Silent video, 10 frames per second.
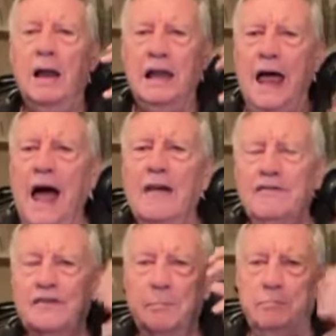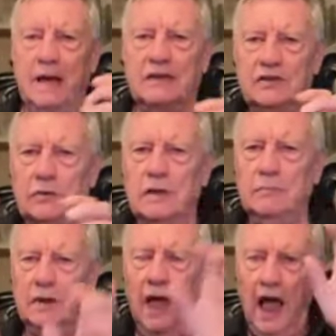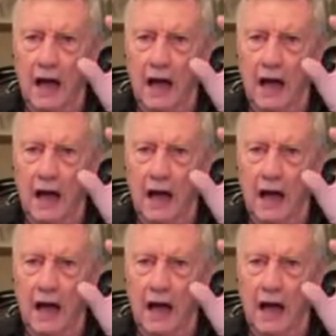My life depends on him.